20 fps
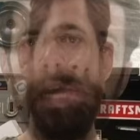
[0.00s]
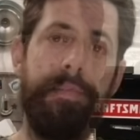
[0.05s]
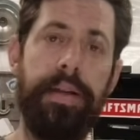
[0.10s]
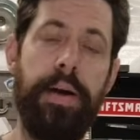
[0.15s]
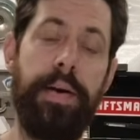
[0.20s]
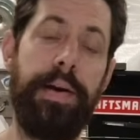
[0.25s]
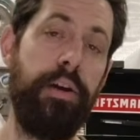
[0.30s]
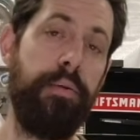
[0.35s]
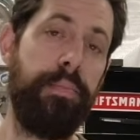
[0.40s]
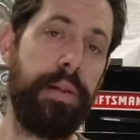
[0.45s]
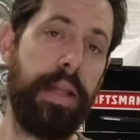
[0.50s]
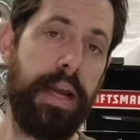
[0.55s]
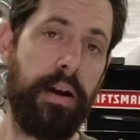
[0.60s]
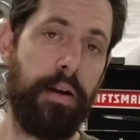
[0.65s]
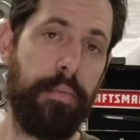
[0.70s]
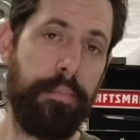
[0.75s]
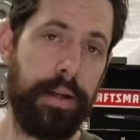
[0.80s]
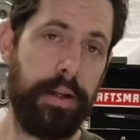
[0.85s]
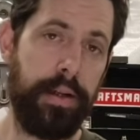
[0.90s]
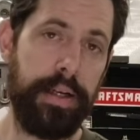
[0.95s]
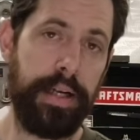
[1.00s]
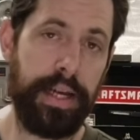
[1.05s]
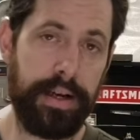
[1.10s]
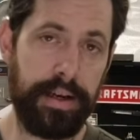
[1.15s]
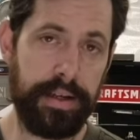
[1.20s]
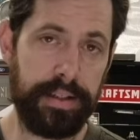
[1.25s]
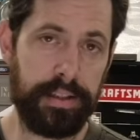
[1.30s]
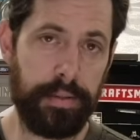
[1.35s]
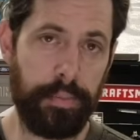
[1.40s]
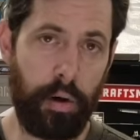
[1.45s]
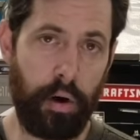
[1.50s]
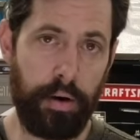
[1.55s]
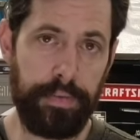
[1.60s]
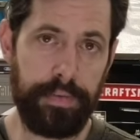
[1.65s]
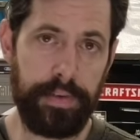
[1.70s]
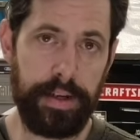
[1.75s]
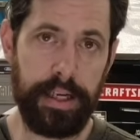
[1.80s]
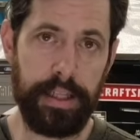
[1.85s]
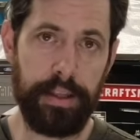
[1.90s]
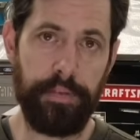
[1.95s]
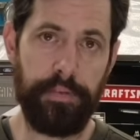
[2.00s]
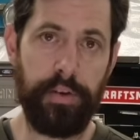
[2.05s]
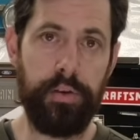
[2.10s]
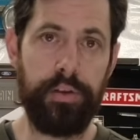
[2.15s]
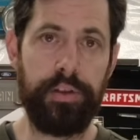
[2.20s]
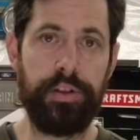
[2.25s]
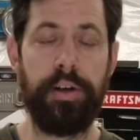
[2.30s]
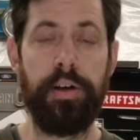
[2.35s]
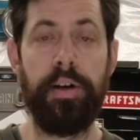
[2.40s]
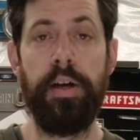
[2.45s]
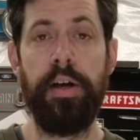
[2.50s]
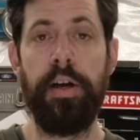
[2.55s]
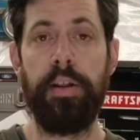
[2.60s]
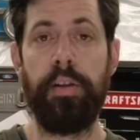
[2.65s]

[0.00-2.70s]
Now, I do plan on building a custom RV in the future.